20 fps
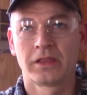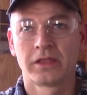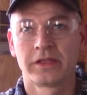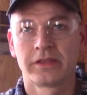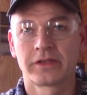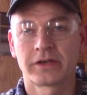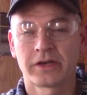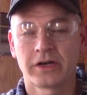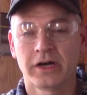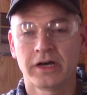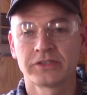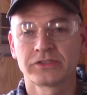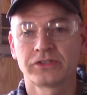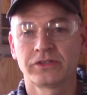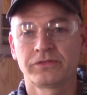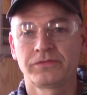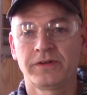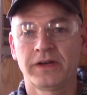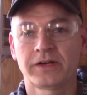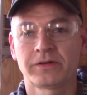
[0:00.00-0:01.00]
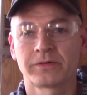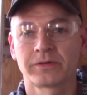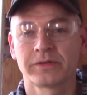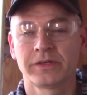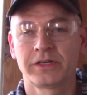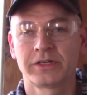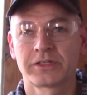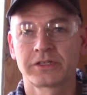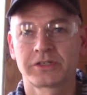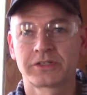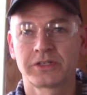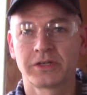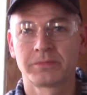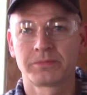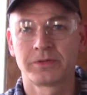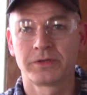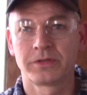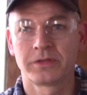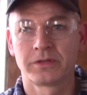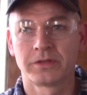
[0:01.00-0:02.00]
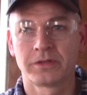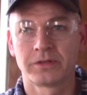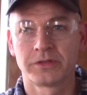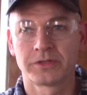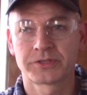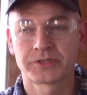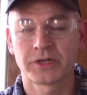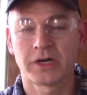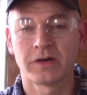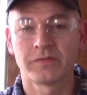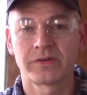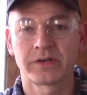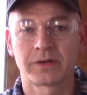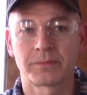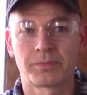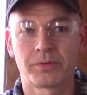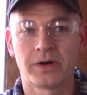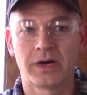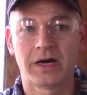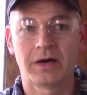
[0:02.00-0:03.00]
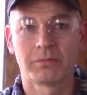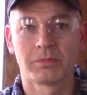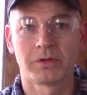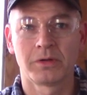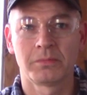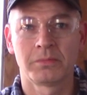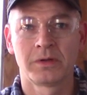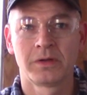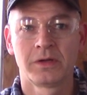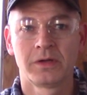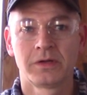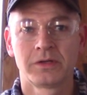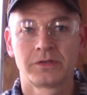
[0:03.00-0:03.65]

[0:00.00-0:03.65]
the cause and effect relationship, the solving a problem.